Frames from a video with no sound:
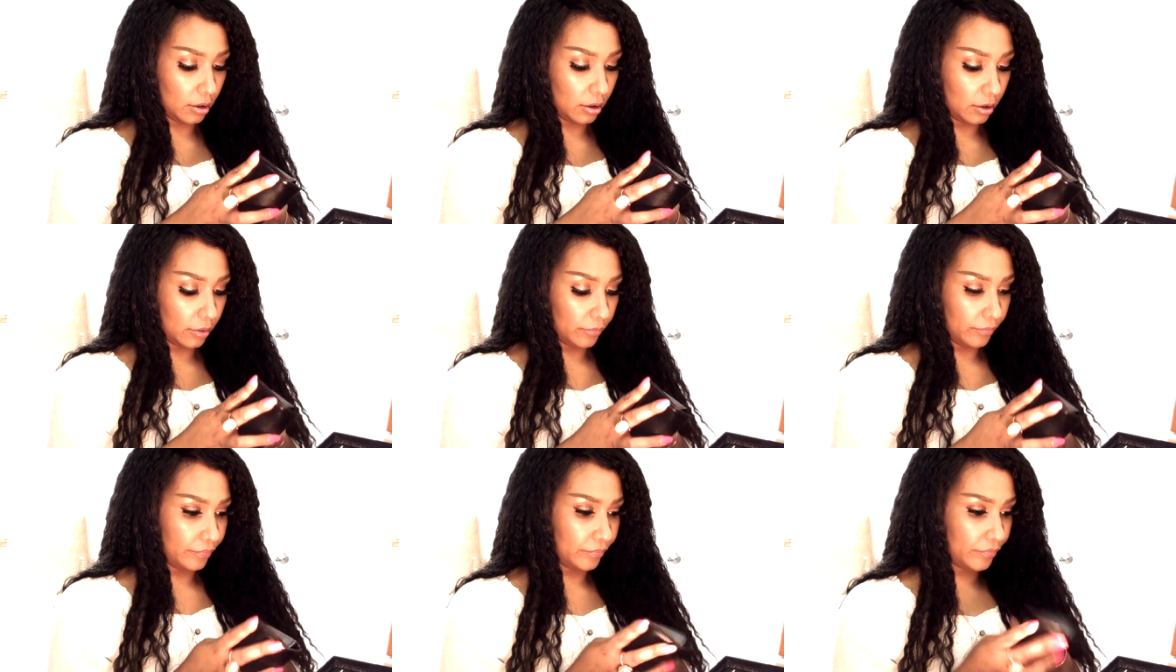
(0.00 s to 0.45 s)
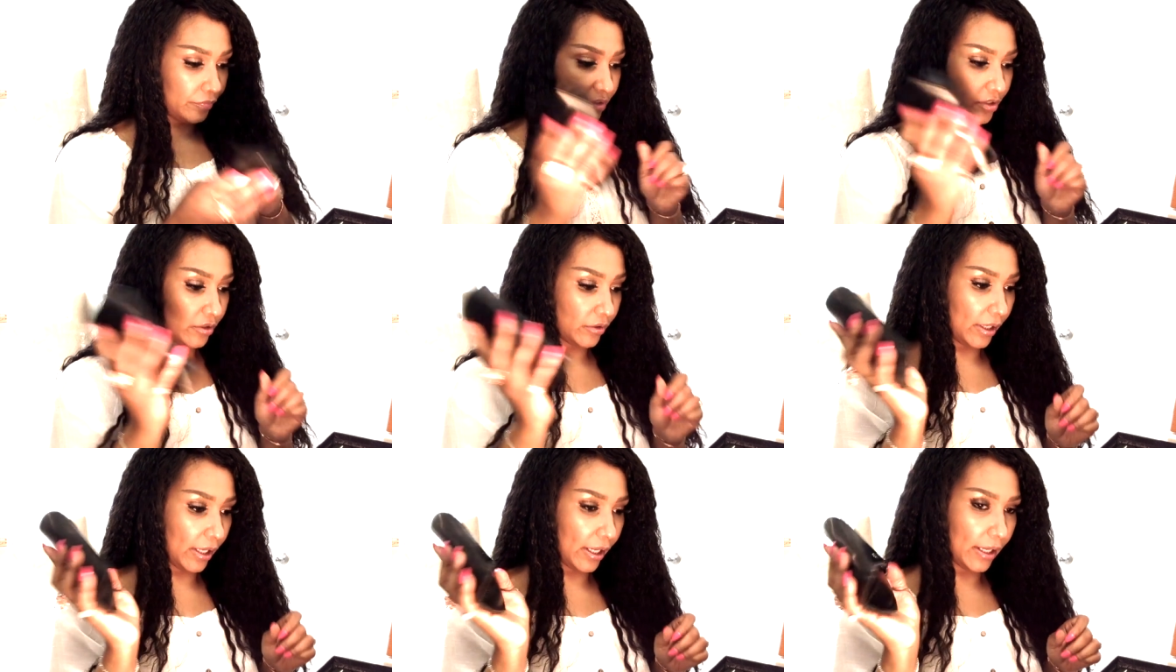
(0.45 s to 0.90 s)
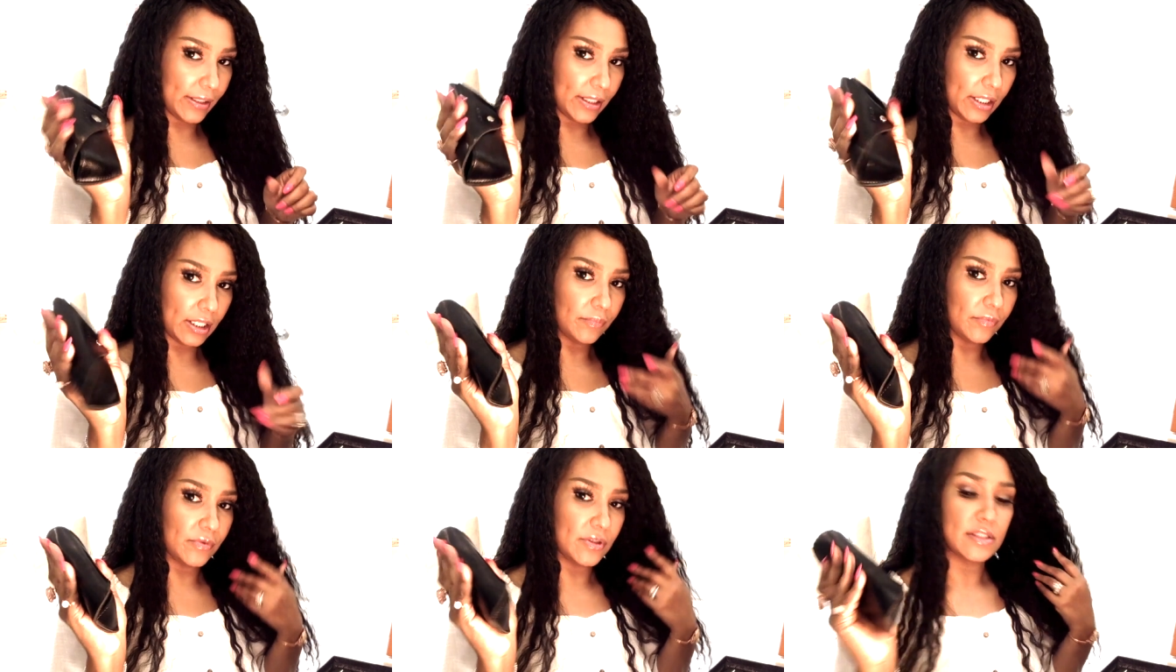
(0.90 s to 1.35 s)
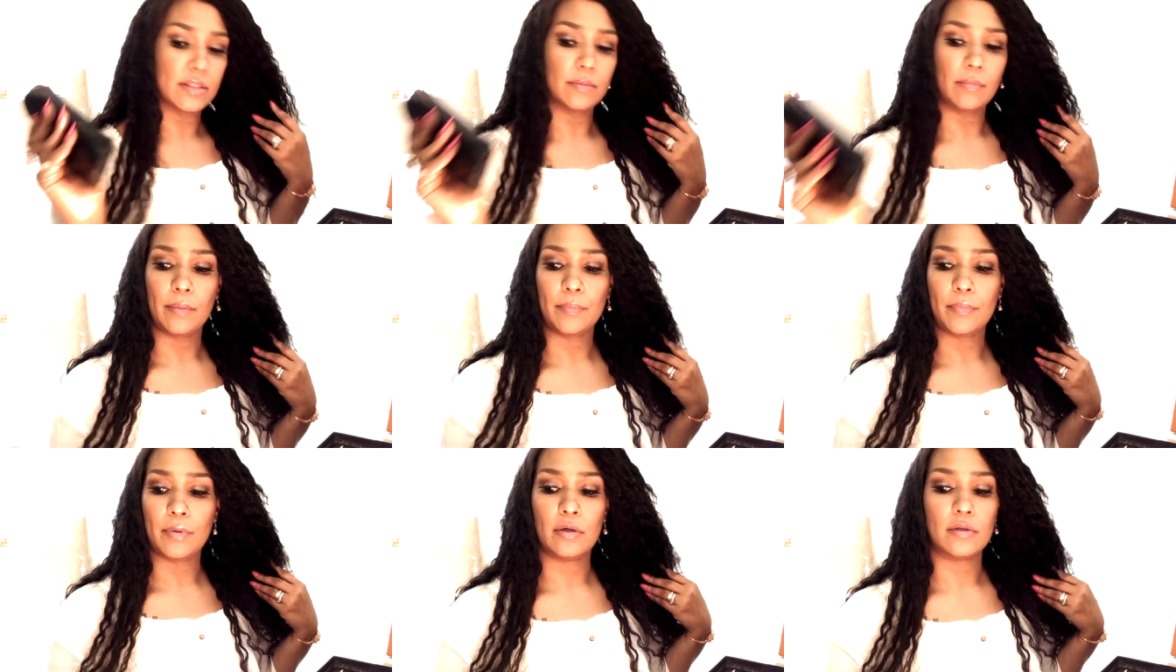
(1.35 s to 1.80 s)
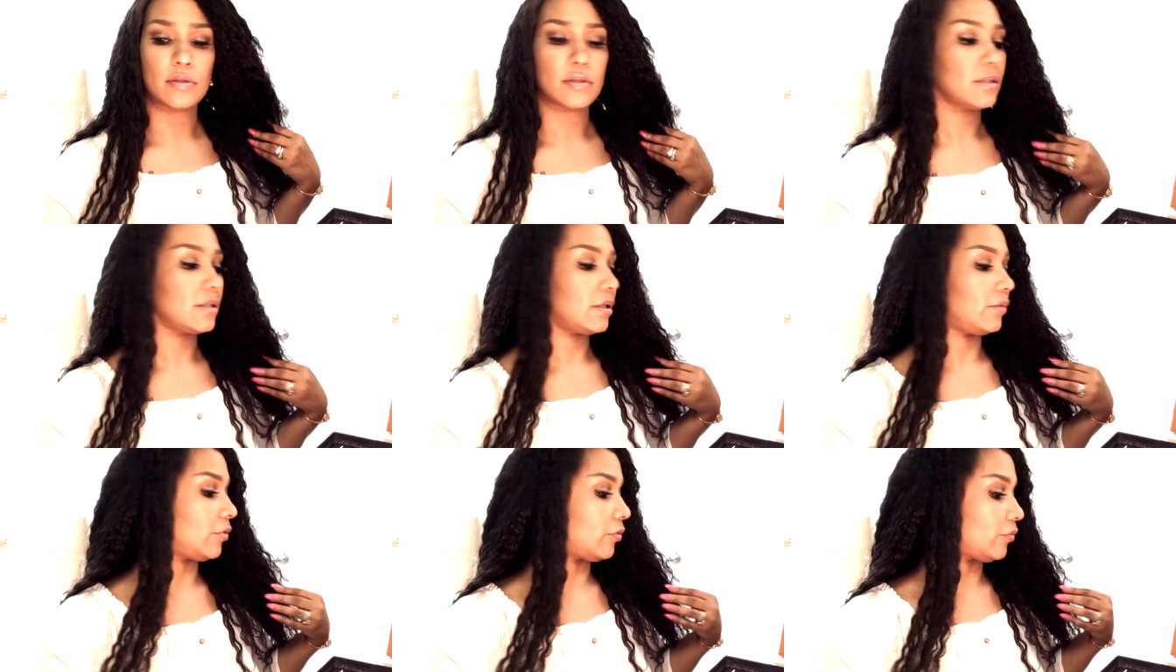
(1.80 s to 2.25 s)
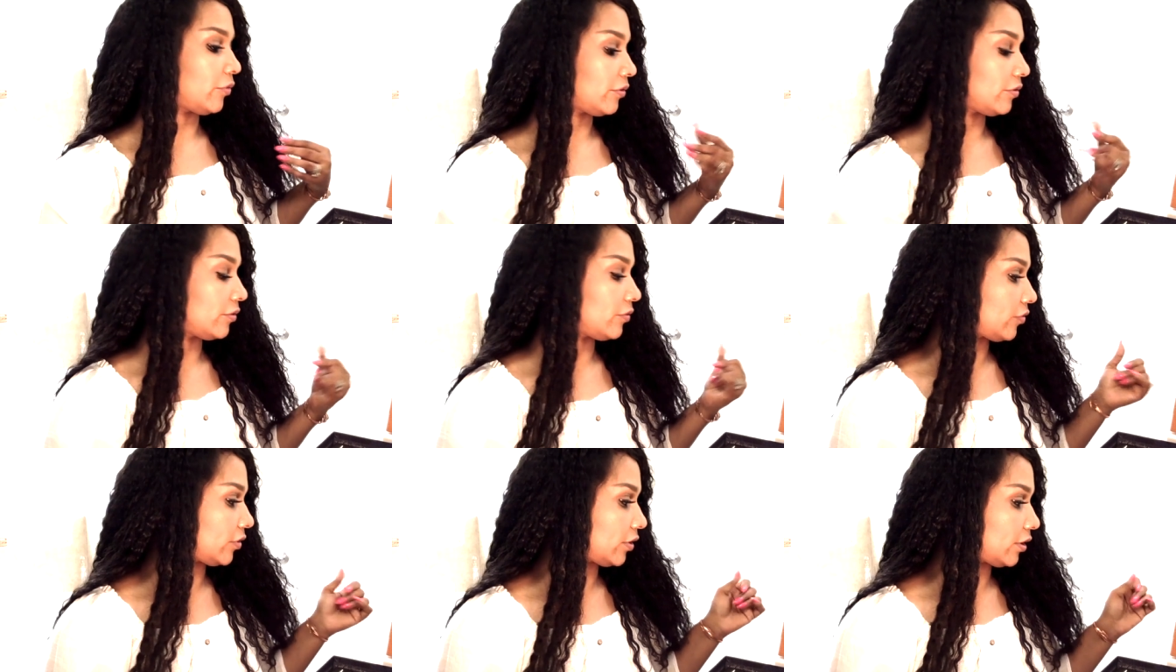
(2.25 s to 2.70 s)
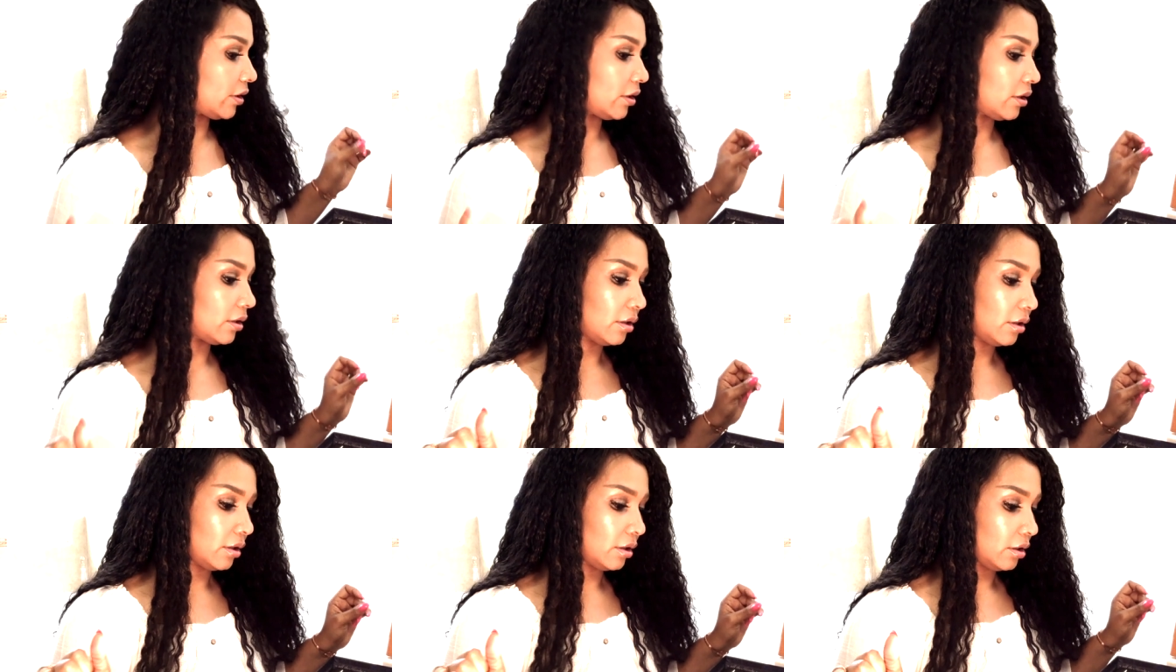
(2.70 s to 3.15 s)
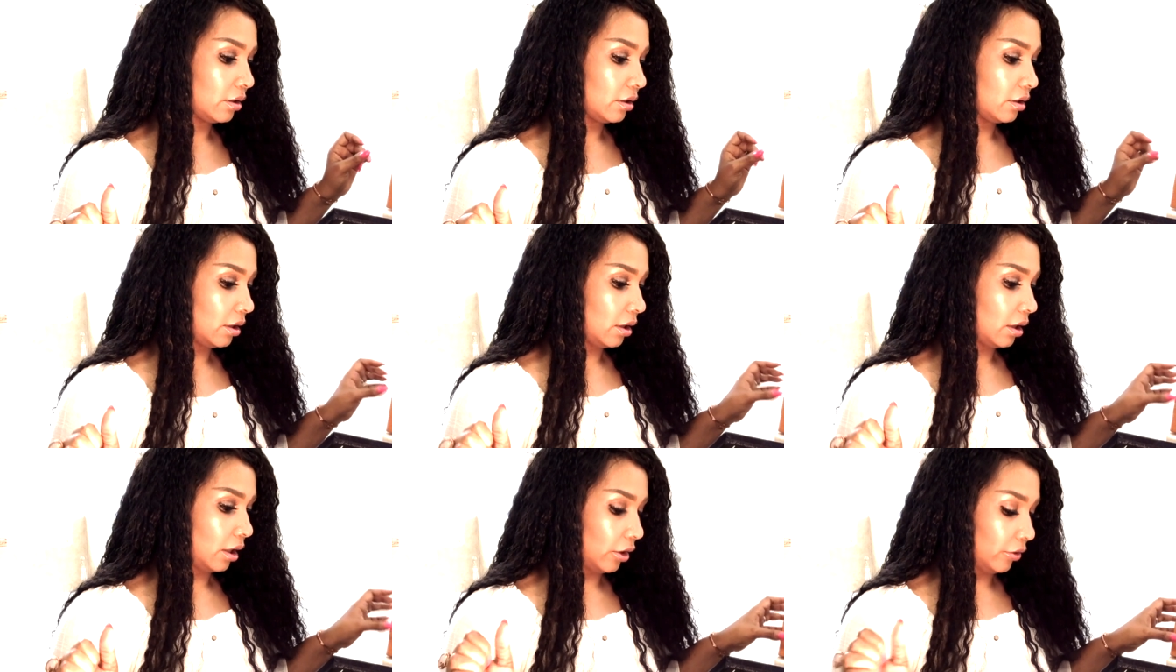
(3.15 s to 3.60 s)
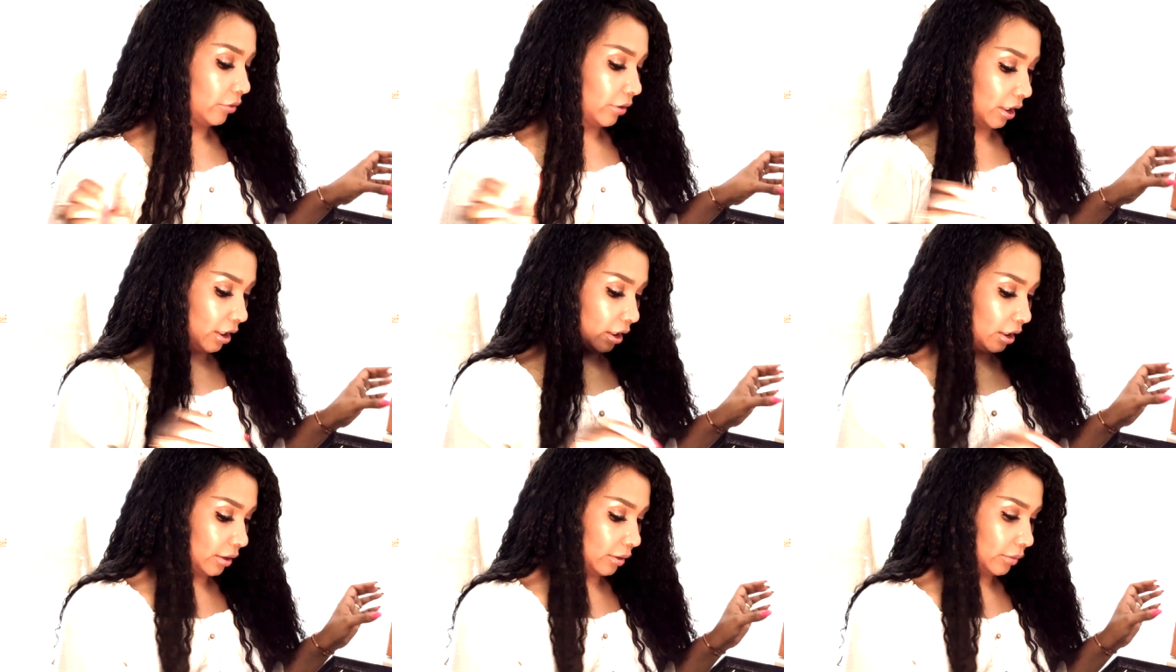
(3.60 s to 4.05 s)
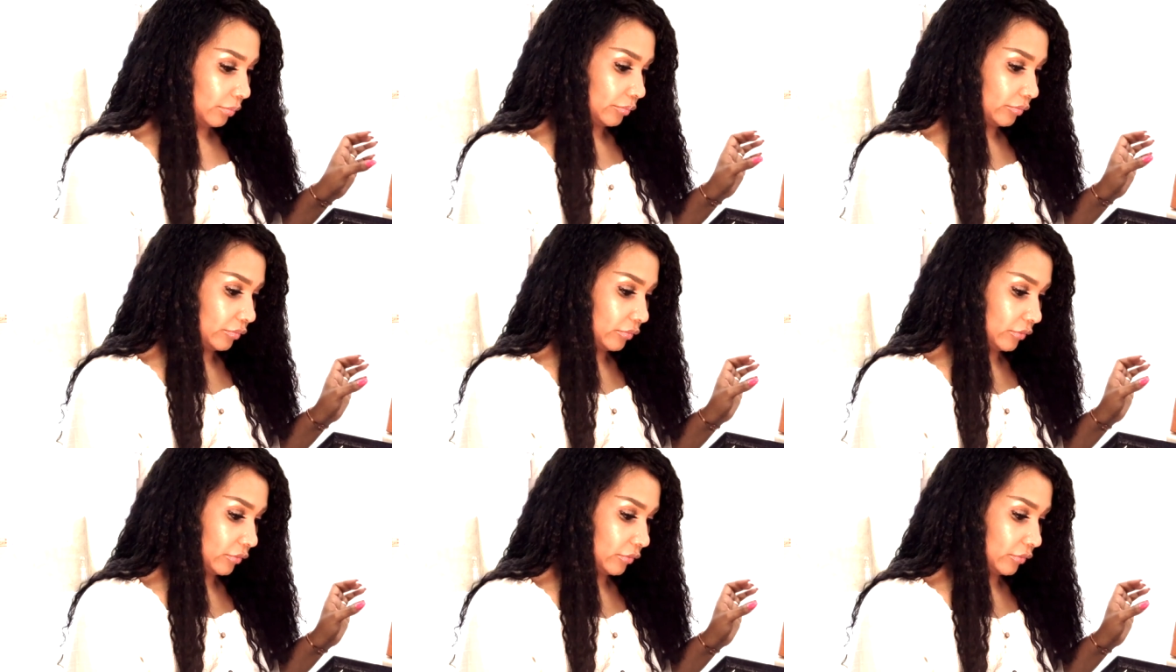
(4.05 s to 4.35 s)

um, so I keep these in my purse because I've been wearing those lately. Okay.